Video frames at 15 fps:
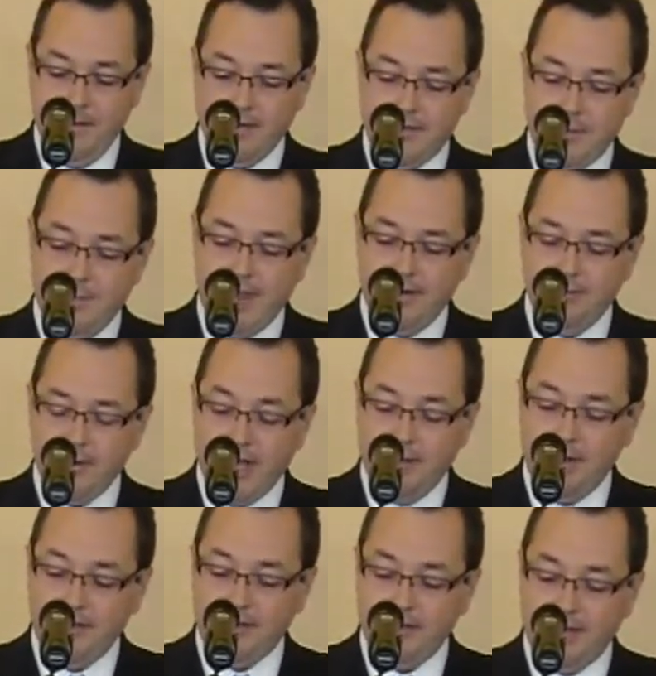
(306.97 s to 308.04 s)
As the man read
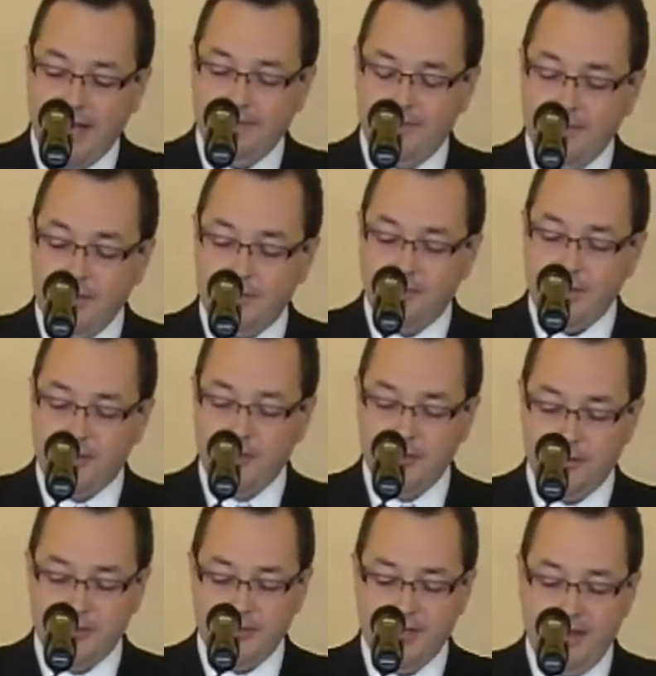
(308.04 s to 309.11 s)
about the life of this
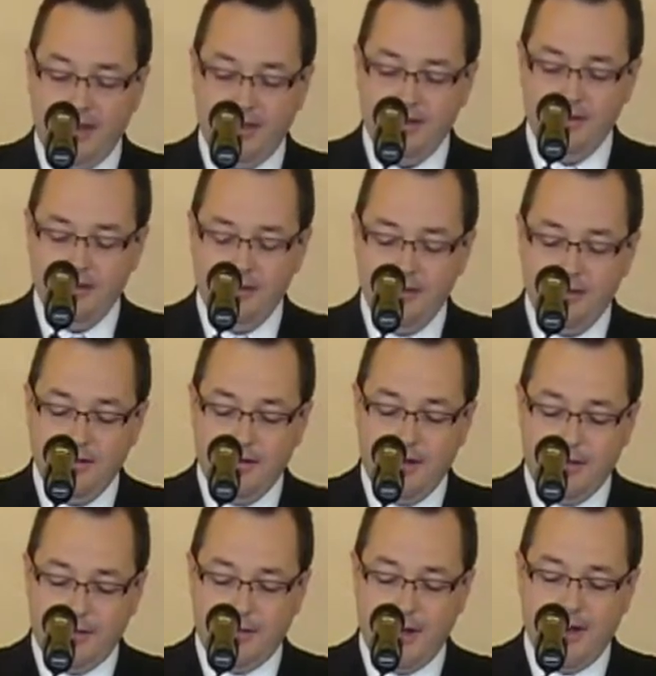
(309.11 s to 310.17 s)
fictional saint,
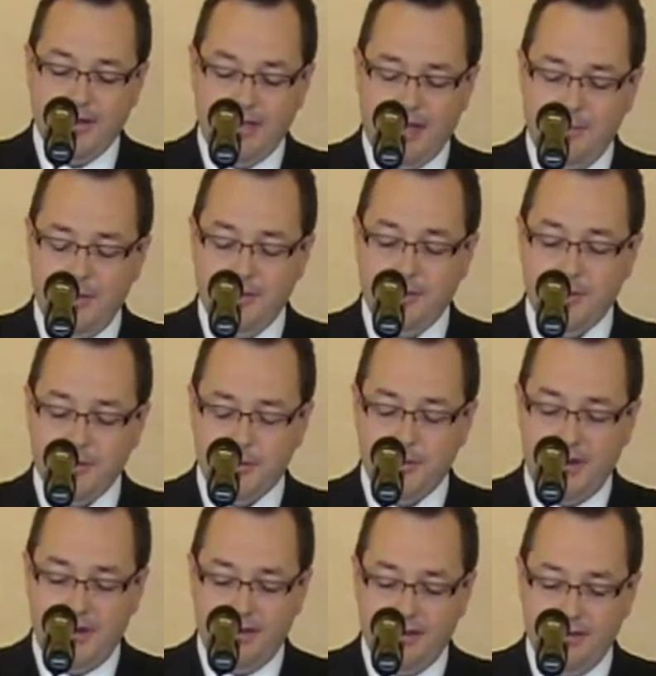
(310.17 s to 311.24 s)
a thought came into his
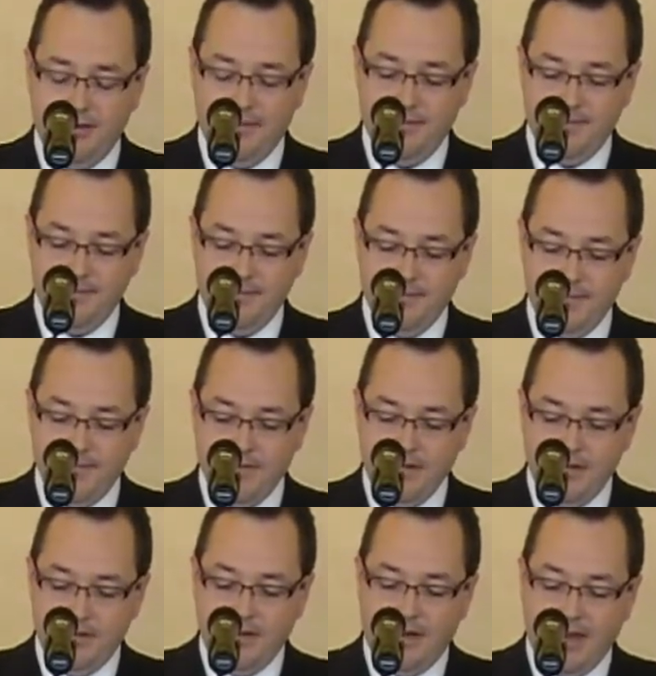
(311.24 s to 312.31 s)
mind.
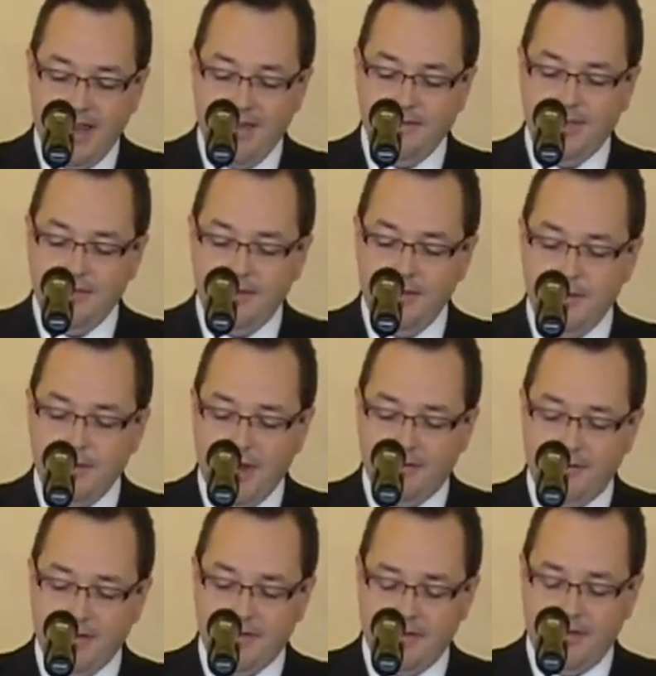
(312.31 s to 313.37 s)
I have given you
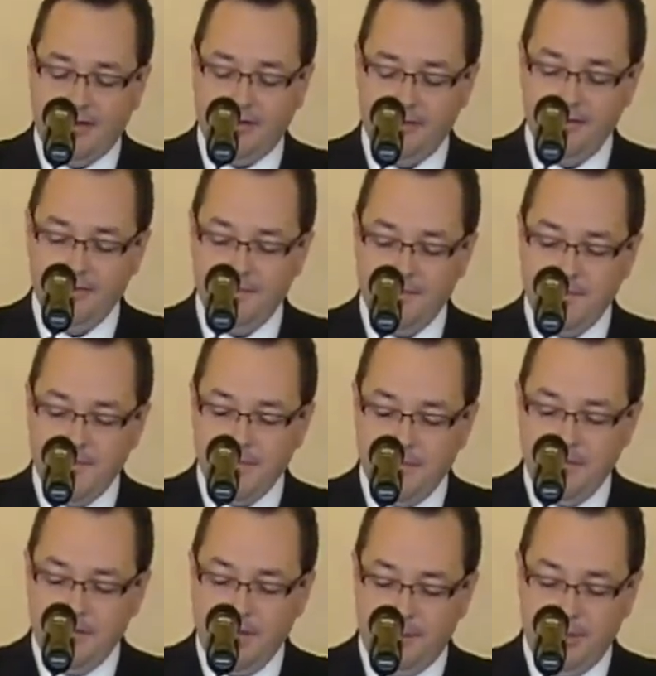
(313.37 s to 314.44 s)
everything
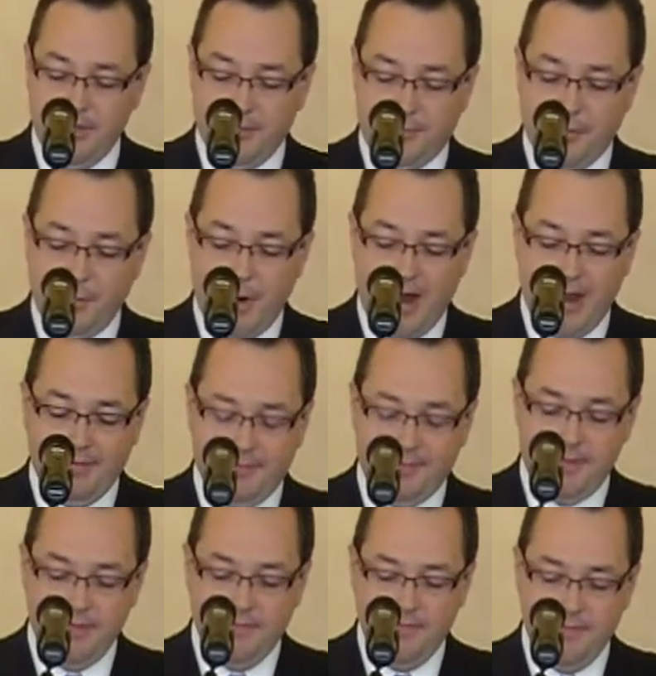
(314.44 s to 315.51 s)
a beautiful wife,
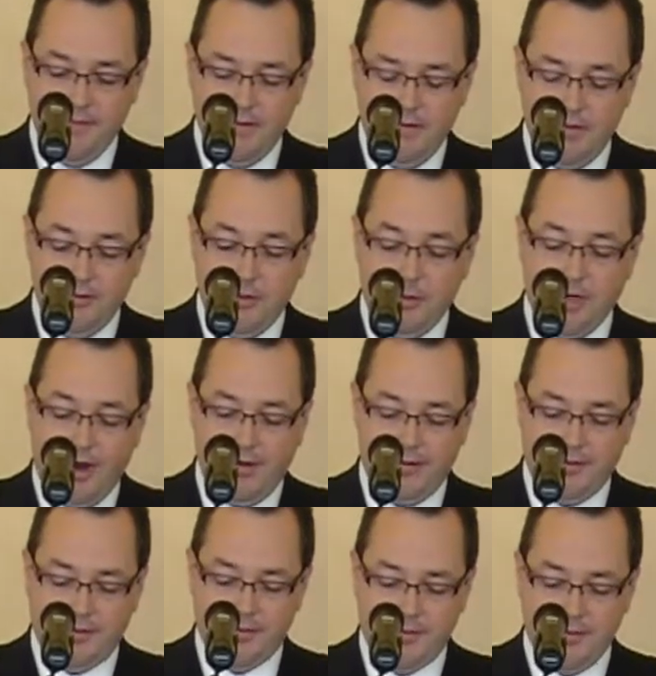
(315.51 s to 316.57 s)
two
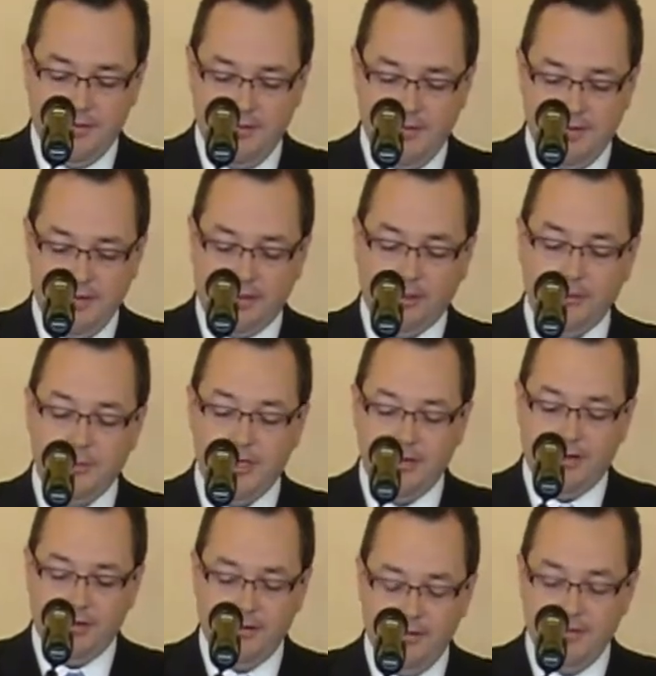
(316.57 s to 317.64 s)
daughters, a
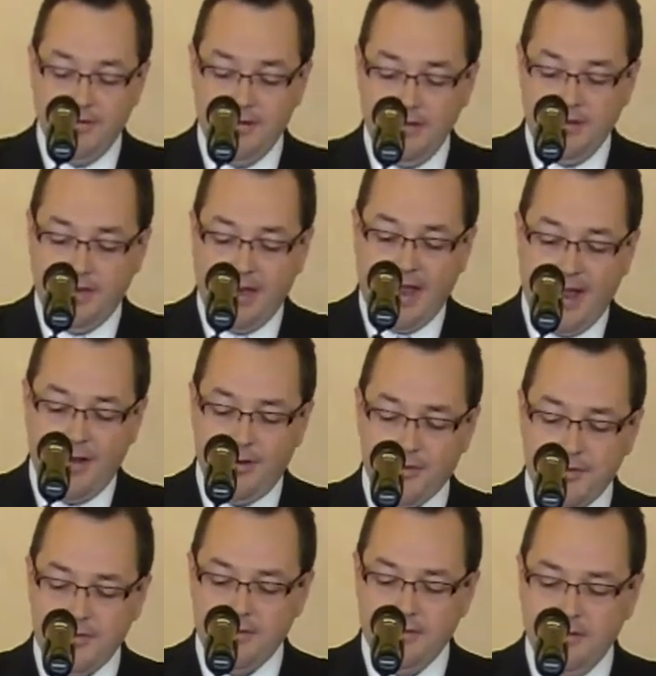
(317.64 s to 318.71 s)
career, a
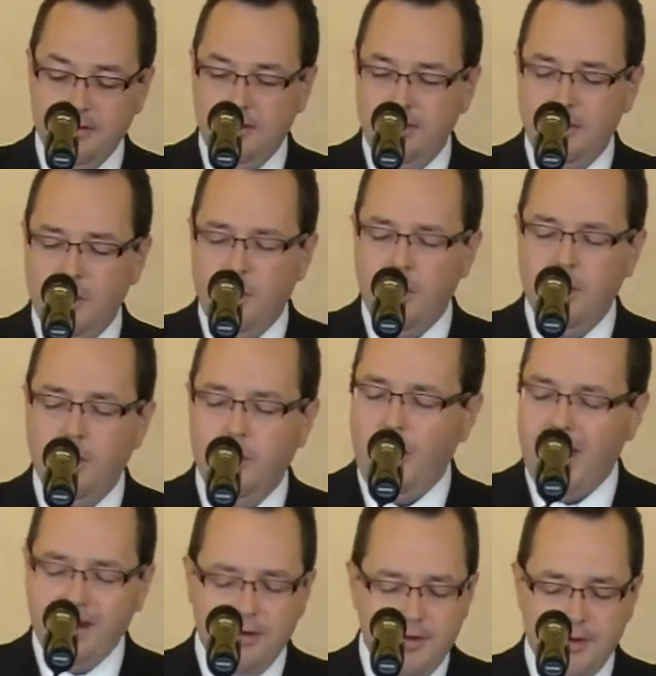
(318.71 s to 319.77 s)
house.
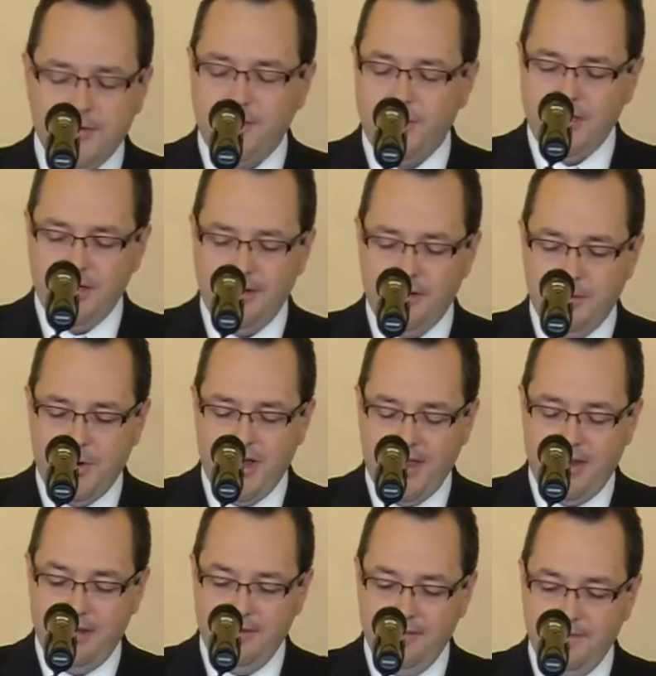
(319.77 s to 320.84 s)
Why are you throwing it all away?